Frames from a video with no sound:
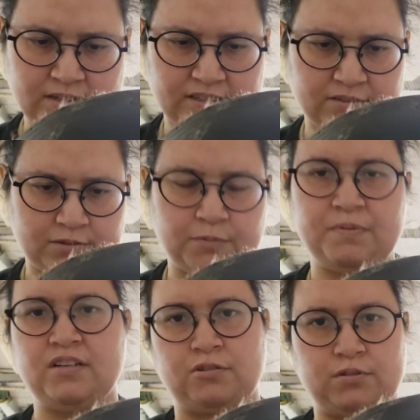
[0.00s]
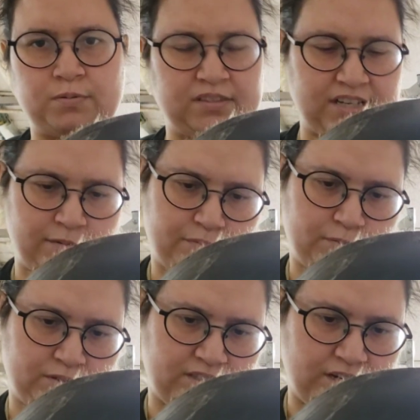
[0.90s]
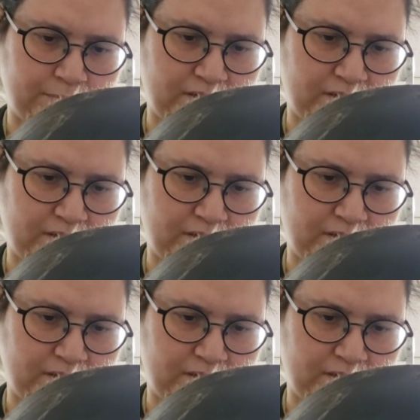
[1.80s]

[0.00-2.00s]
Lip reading: Because it could be a Christmas light bulb on top